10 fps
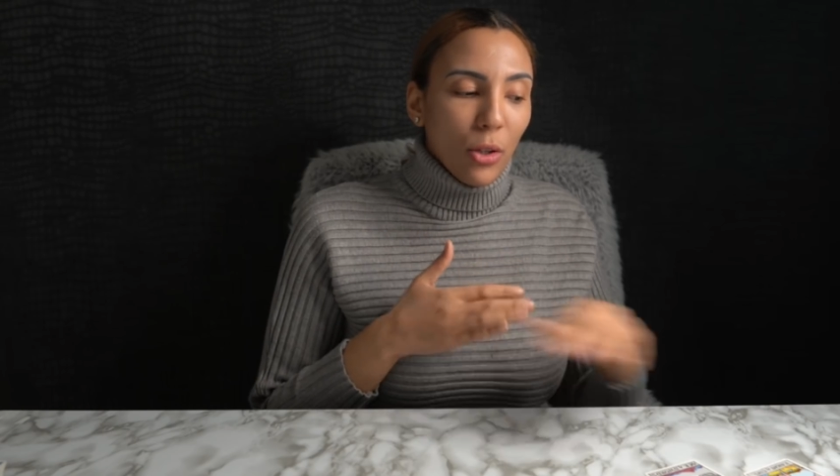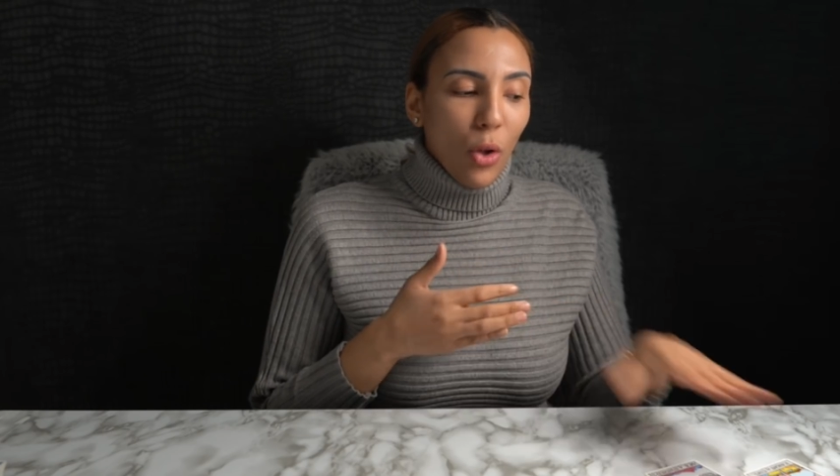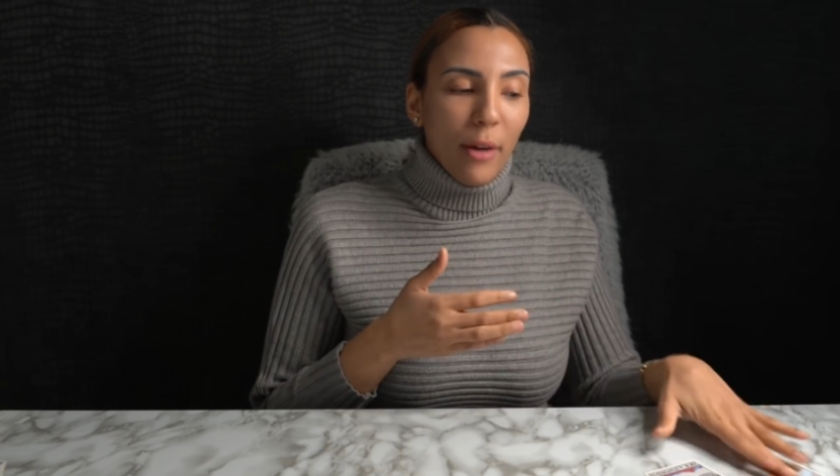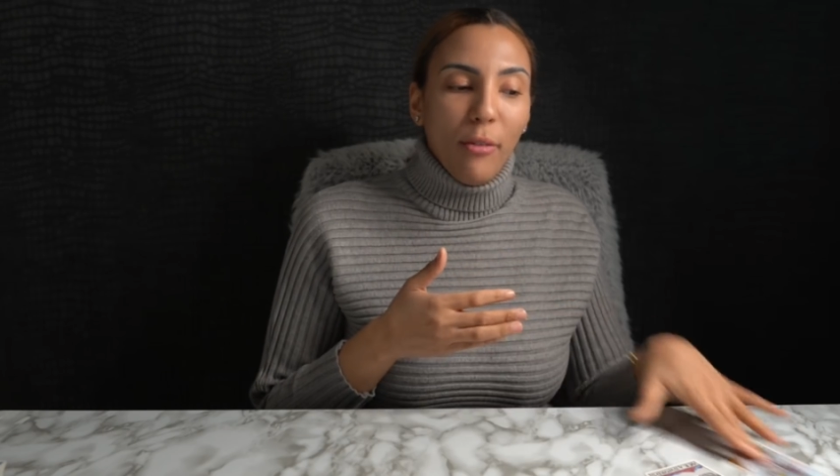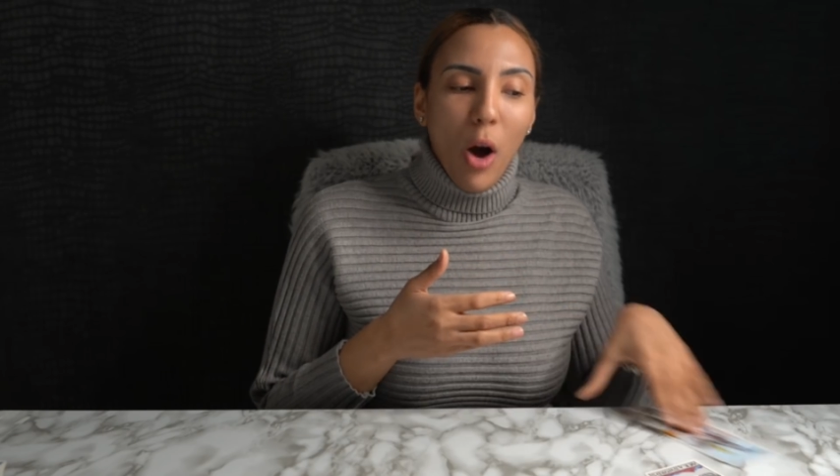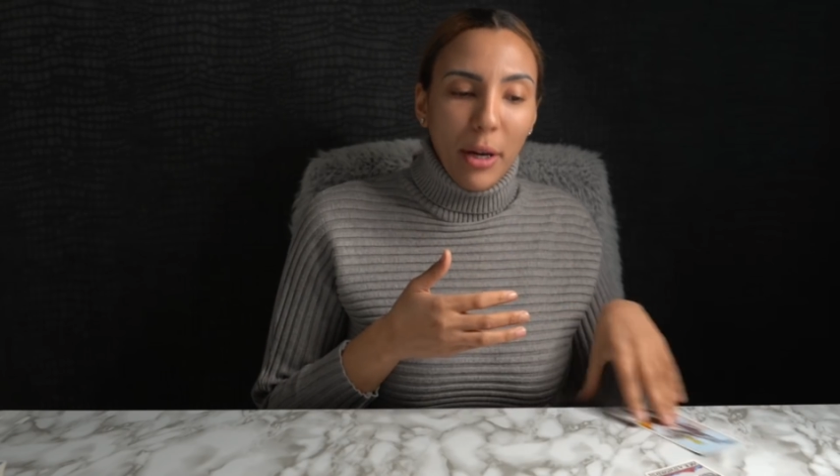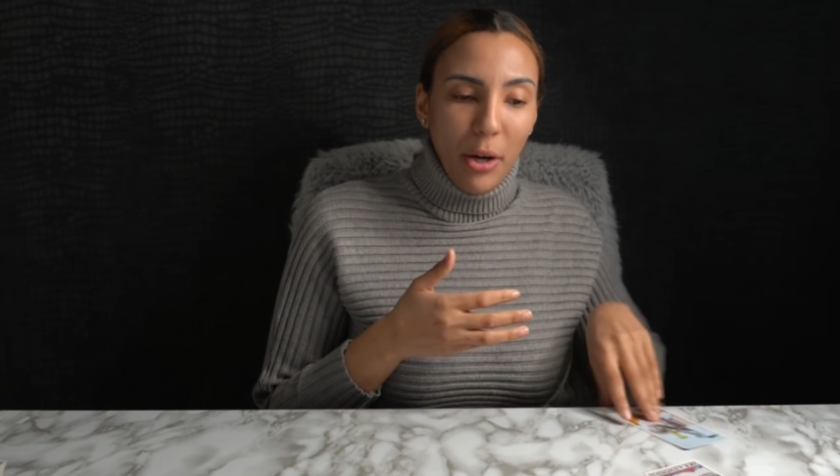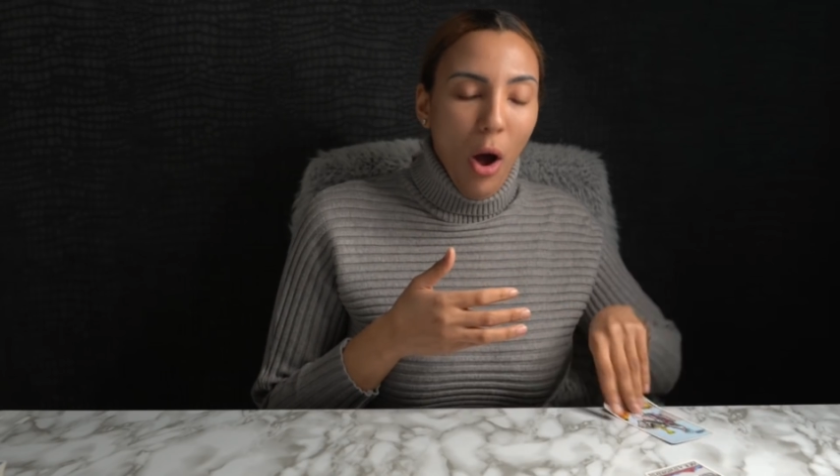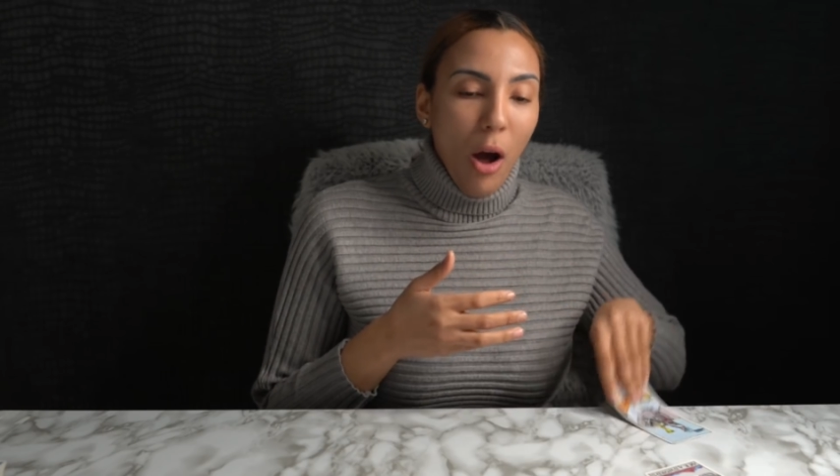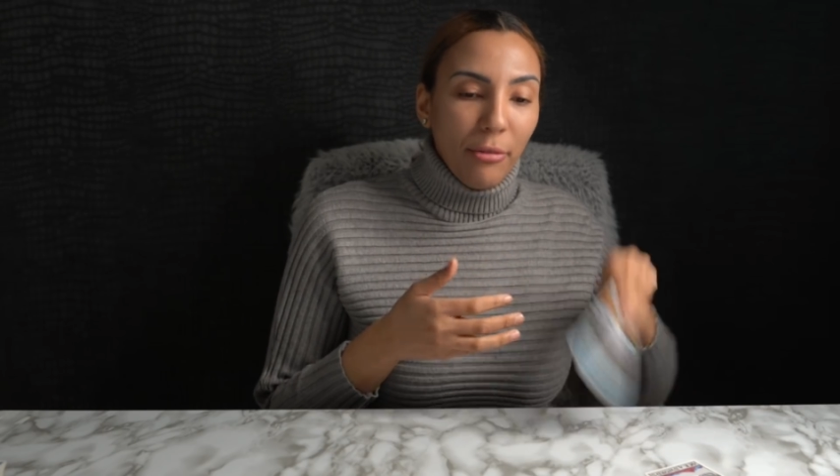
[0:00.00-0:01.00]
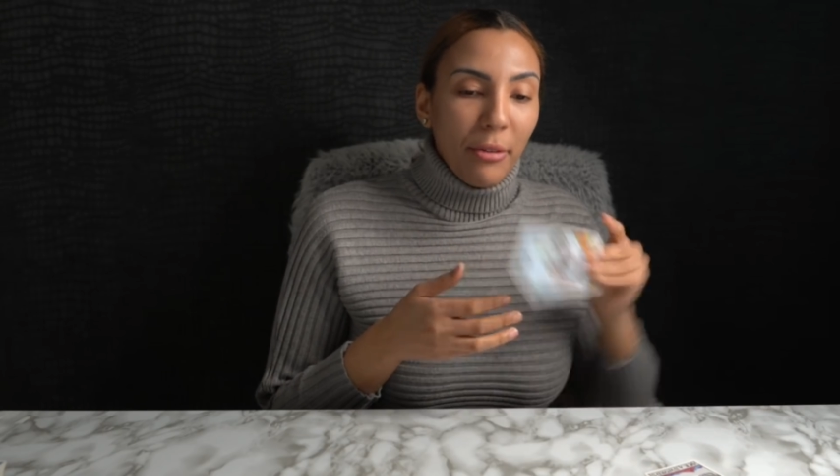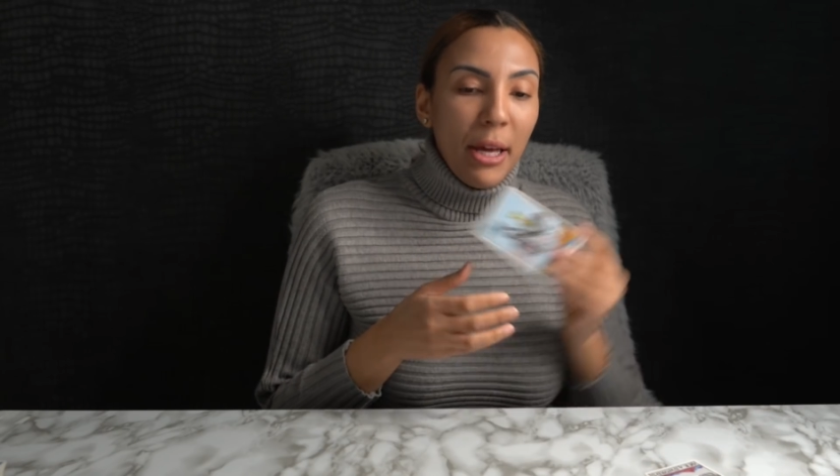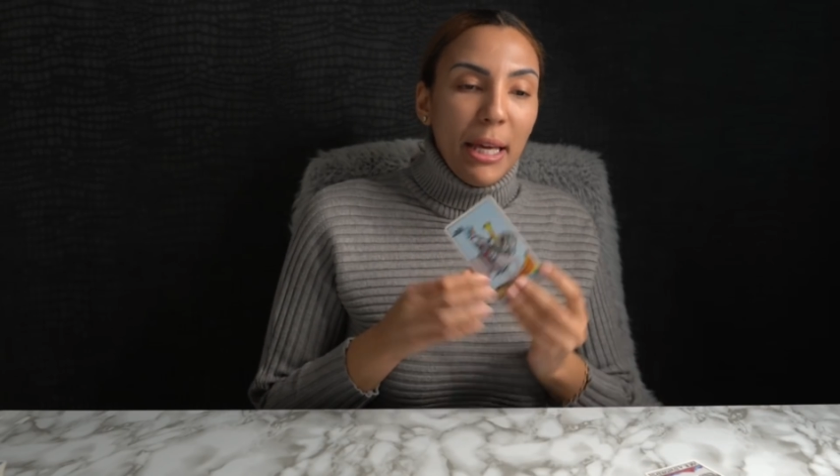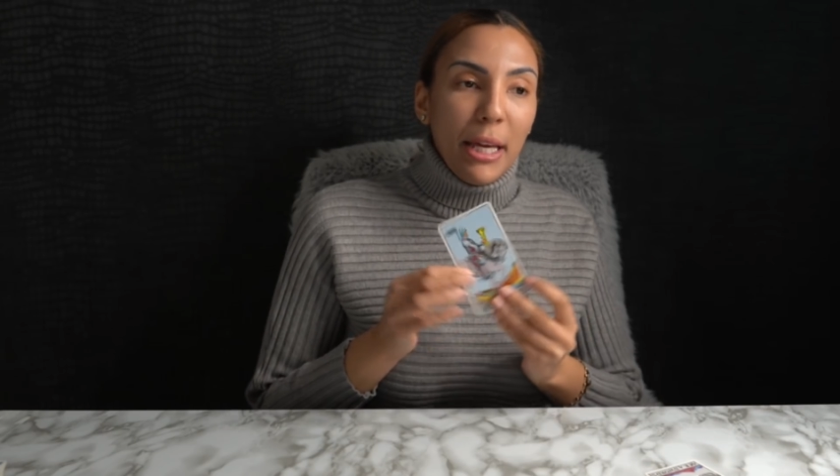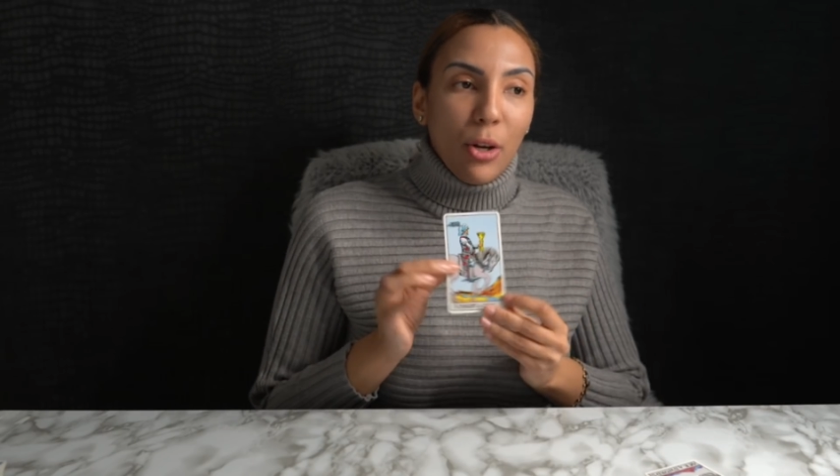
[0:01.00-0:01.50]
a lot of on and off
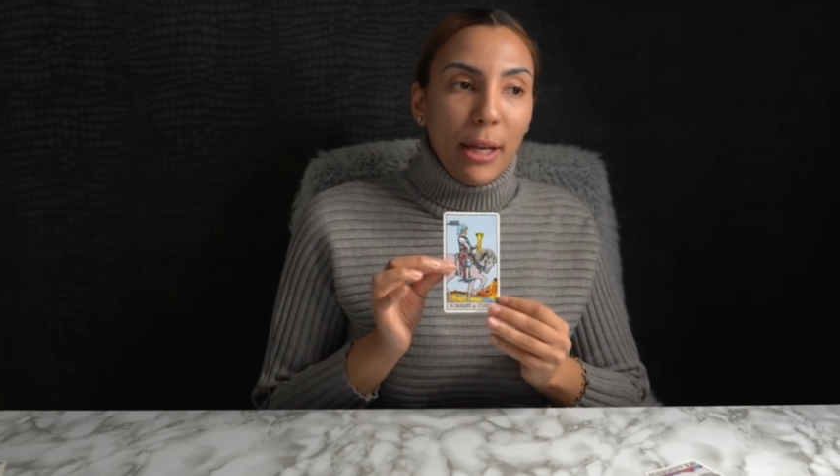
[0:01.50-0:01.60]
here